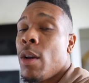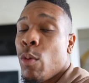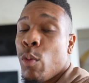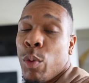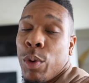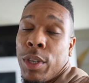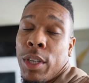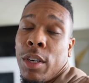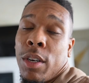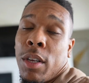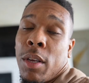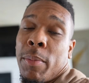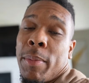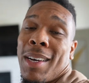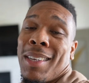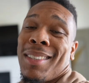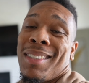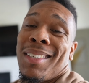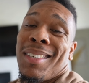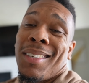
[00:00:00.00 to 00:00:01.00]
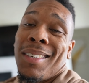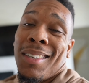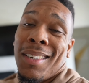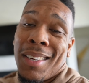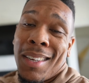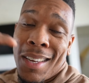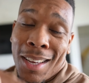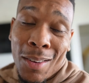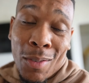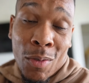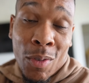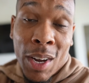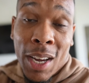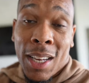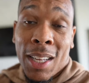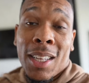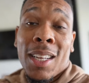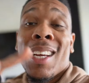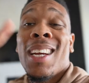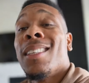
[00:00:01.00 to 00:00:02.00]
We're literally about to get
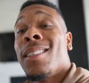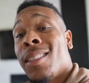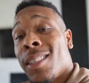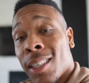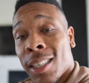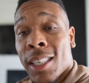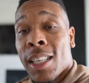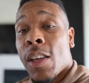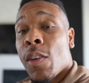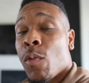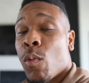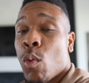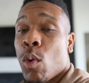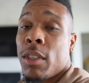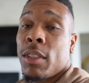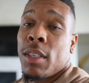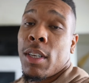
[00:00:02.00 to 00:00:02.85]
ready to leave once